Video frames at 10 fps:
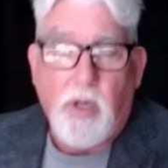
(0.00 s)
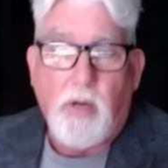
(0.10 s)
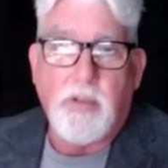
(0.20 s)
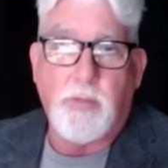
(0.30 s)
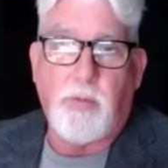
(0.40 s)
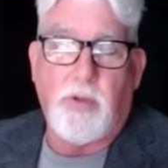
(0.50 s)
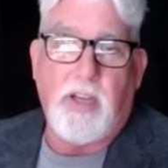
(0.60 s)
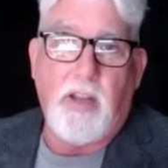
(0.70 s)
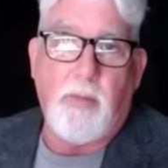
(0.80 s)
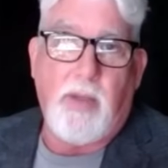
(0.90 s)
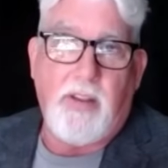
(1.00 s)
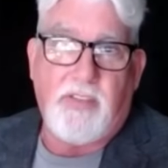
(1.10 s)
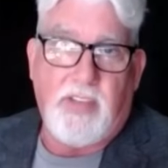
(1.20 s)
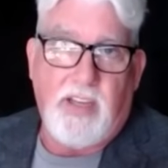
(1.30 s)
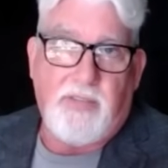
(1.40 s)
which is put together by the
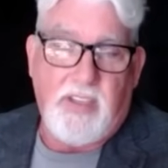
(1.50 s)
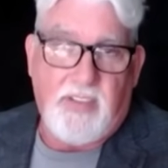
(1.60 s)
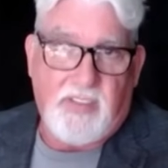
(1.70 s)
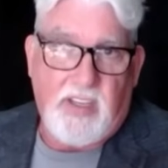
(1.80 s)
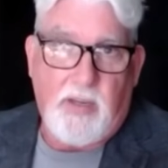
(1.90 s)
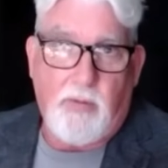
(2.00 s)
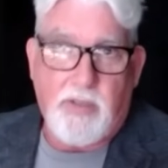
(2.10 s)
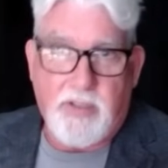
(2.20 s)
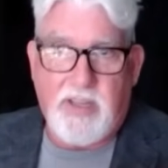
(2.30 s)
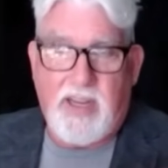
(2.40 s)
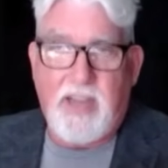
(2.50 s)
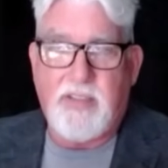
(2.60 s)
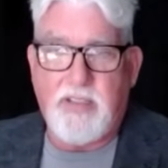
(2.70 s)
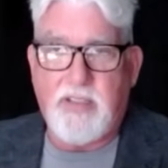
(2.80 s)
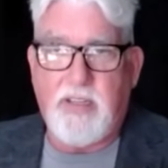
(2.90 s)
CFTC, which is the
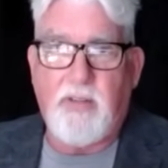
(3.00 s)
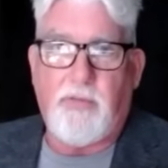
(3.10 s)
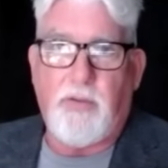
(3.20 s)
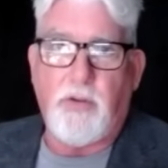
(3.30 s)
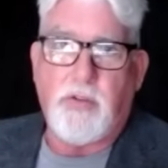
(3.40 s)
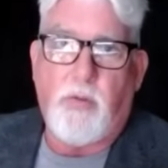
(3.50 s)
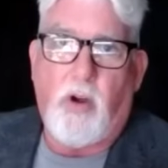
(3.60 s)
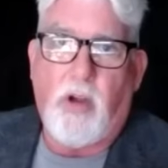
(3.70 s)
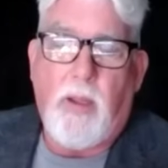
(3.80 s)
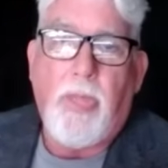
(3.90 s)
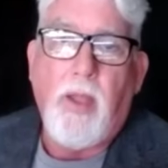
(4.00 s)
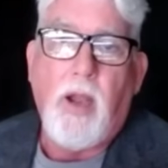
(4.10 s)
SEC of the futures market.